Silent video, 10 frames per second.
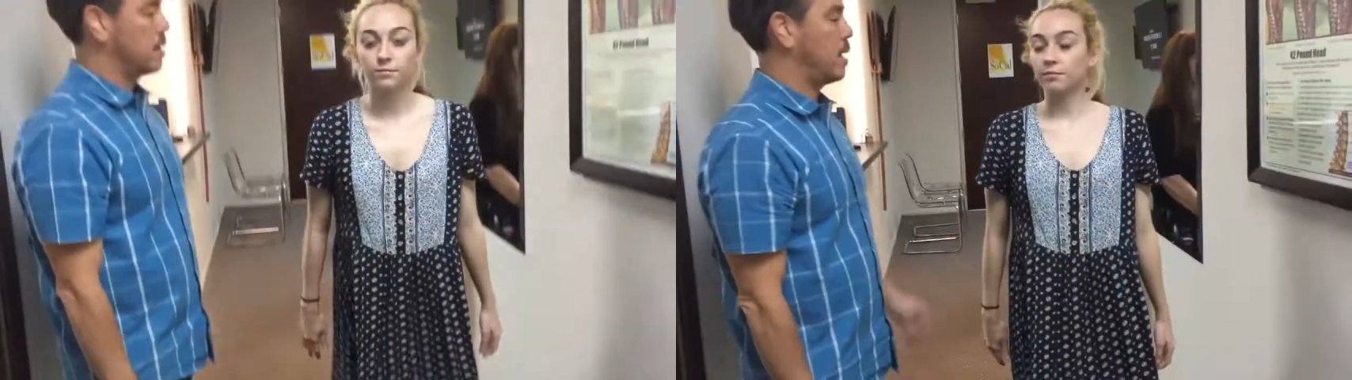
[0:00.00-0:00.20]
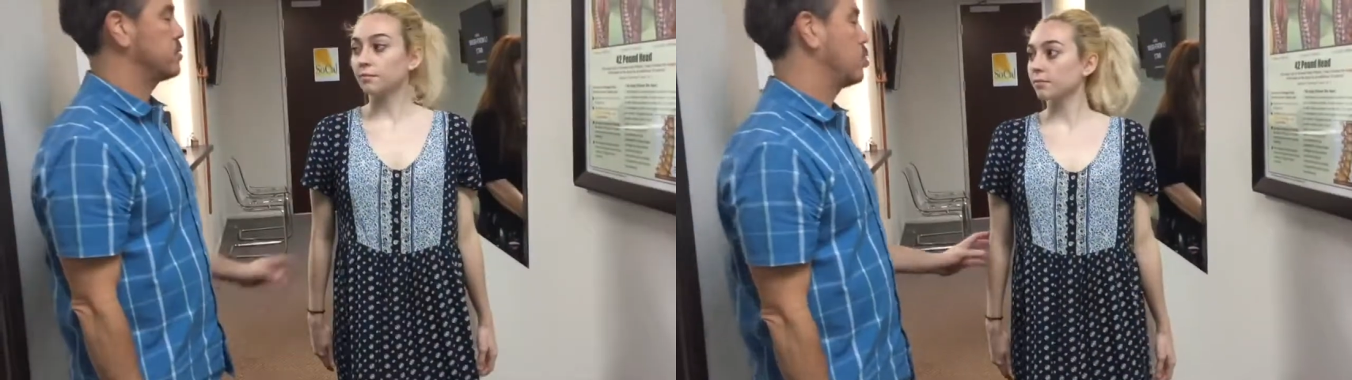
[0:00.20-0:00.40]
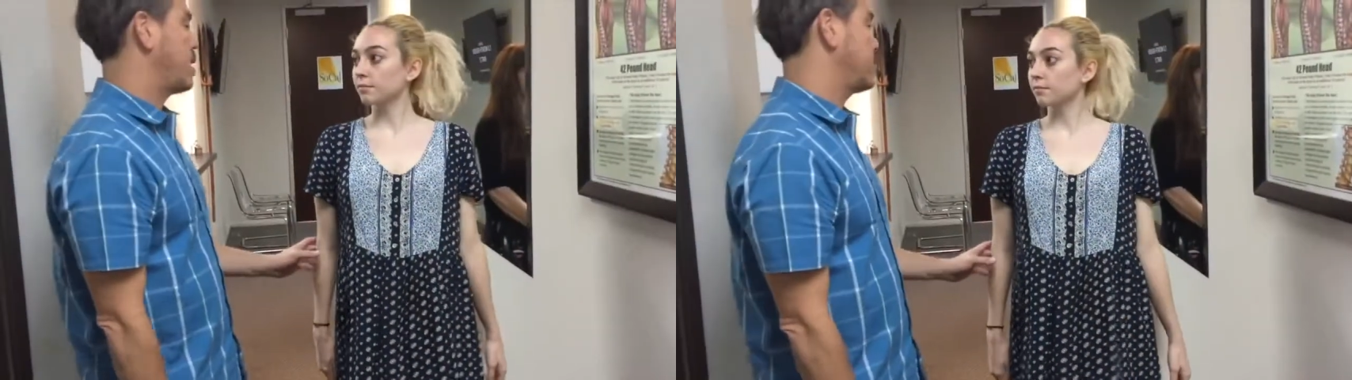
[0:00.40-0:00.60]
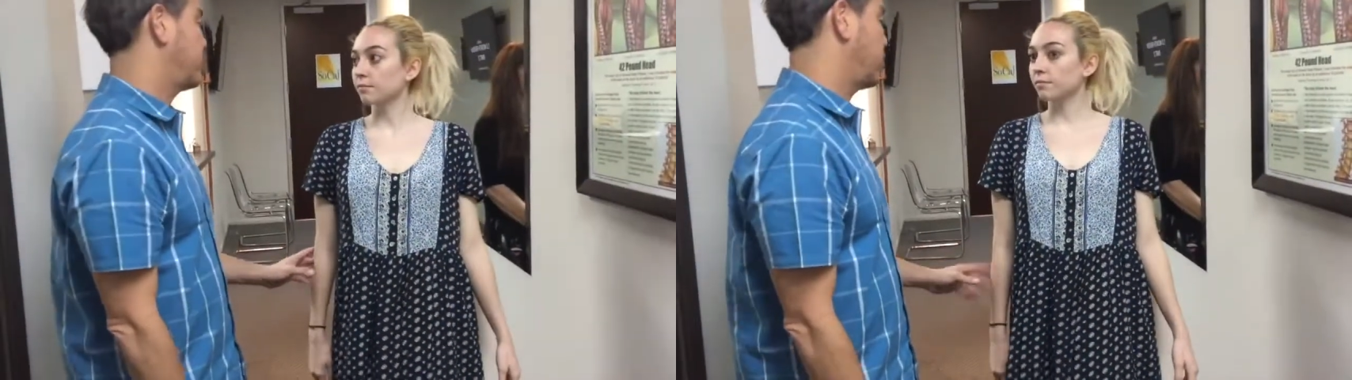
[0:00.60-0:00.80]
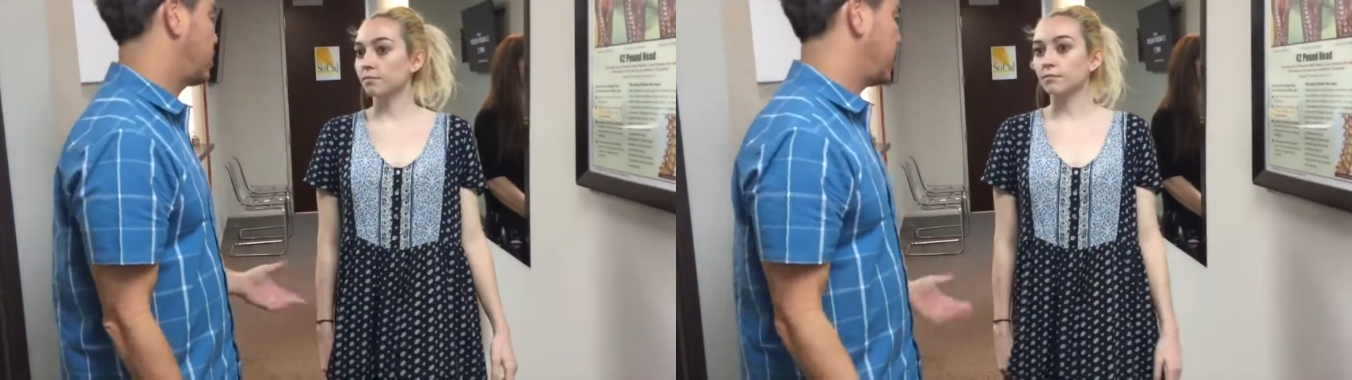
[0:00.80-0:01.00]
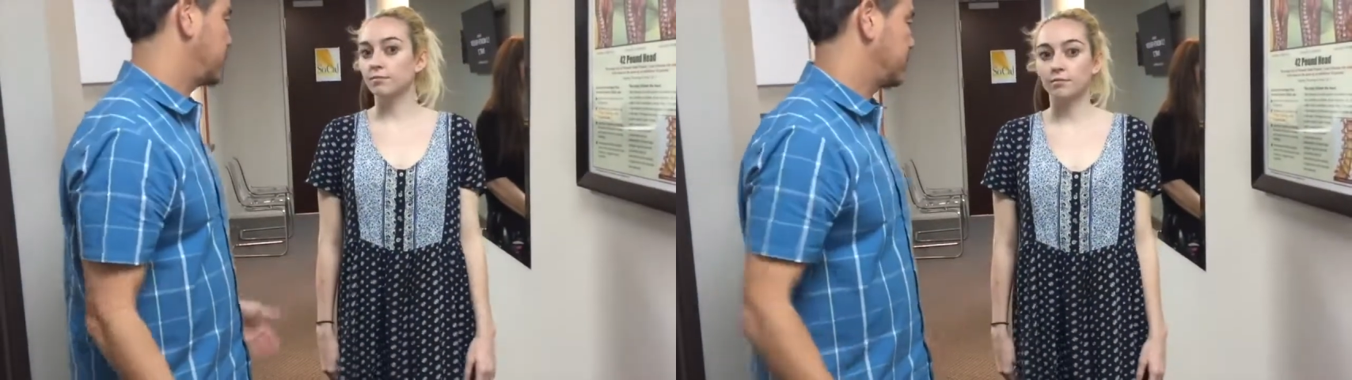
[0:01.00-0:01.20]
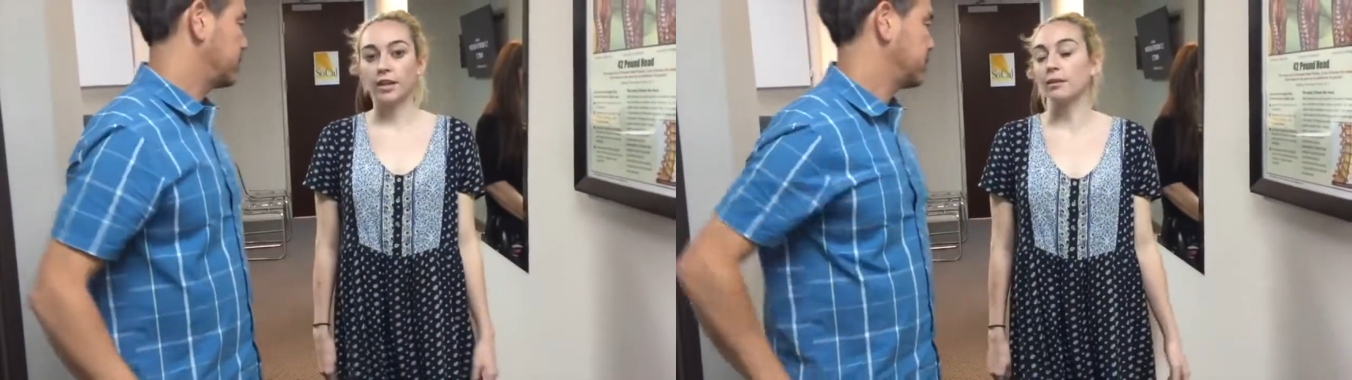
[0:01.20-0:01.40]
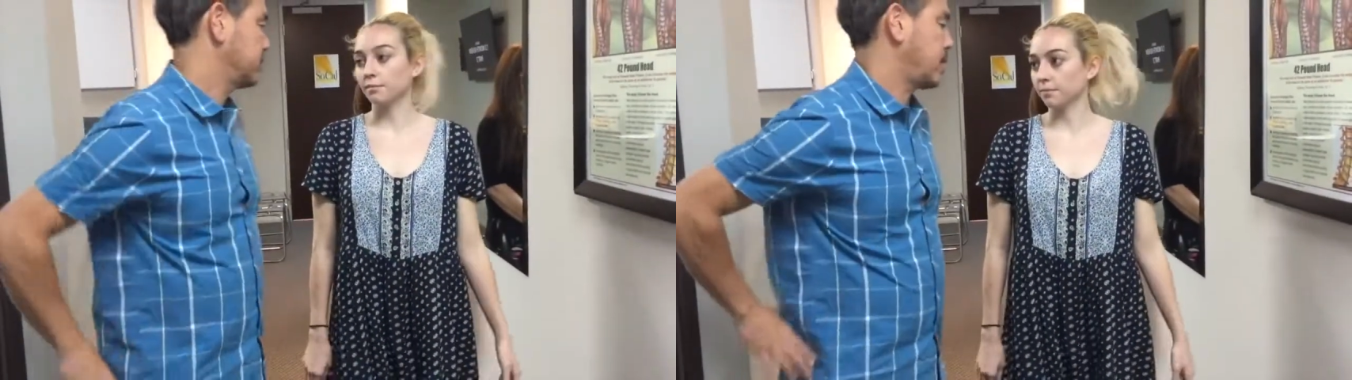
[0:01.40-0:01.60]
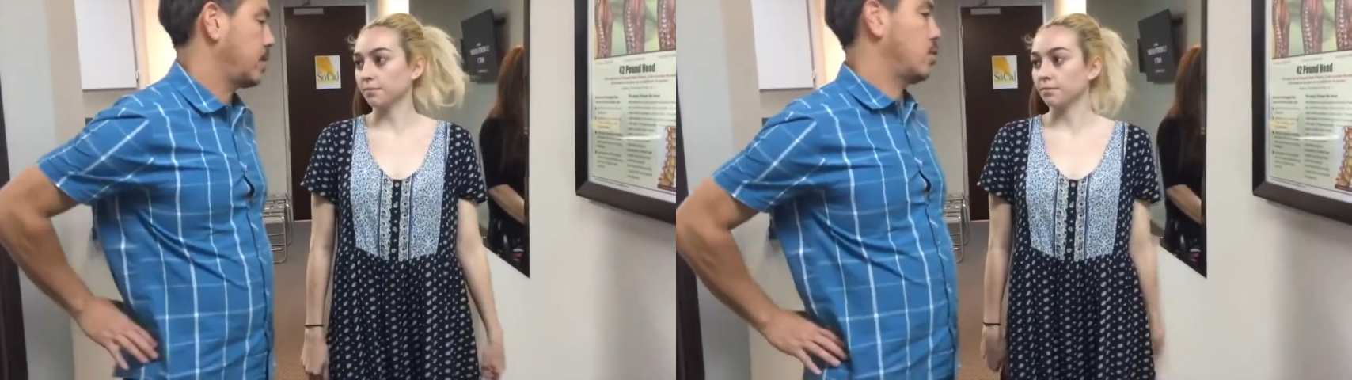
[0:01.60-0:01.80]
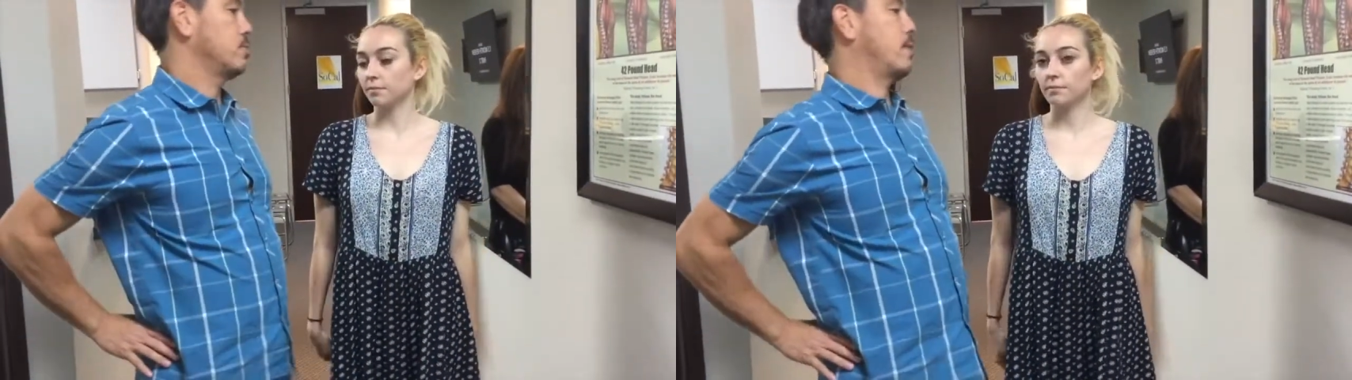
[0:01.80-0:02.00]
Speaker 1: That was no pain before, right? Yeah.
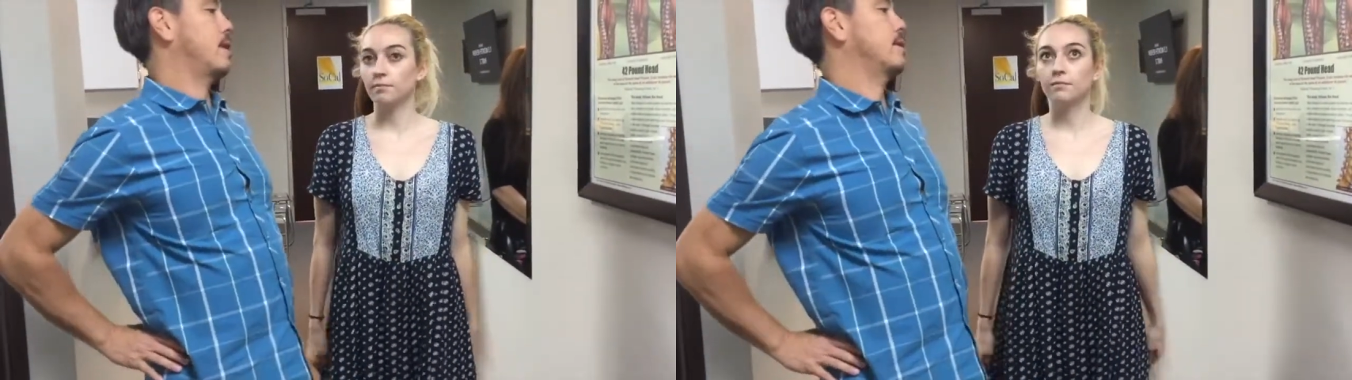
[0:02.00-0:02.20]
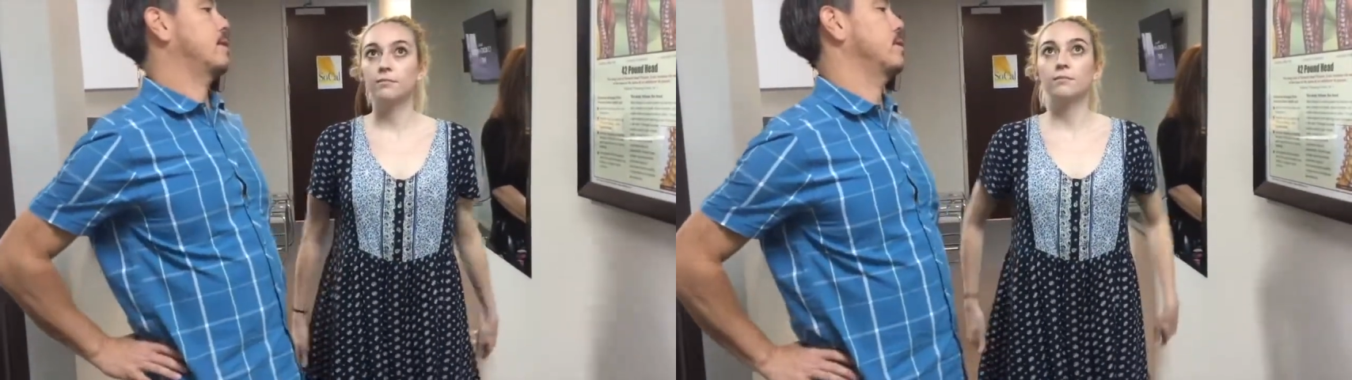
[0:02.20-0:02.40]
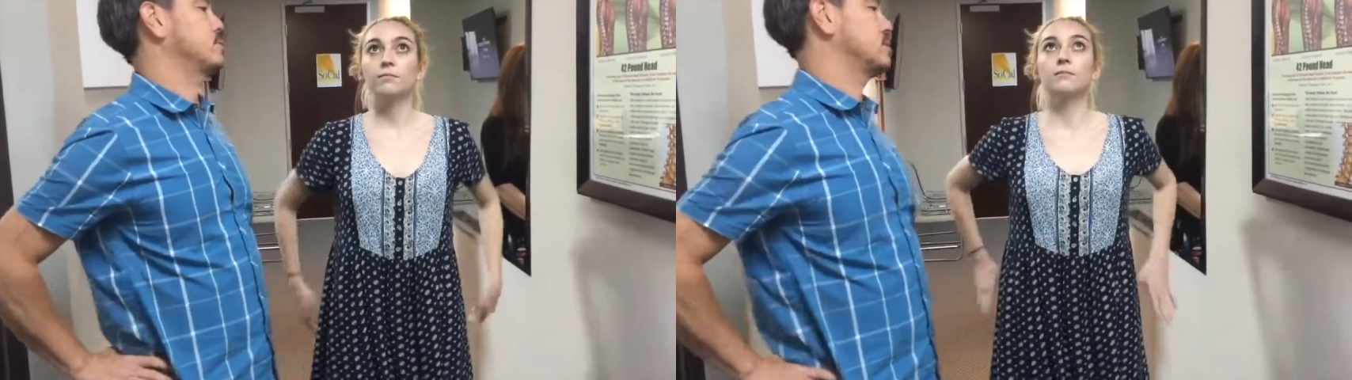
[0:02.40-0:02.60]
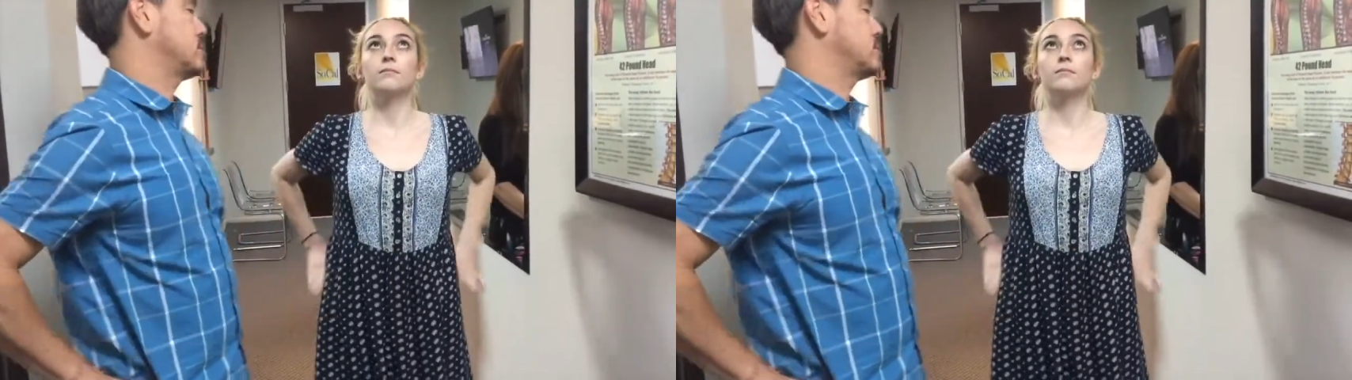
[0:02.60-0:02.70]
Okay, going back now. That was a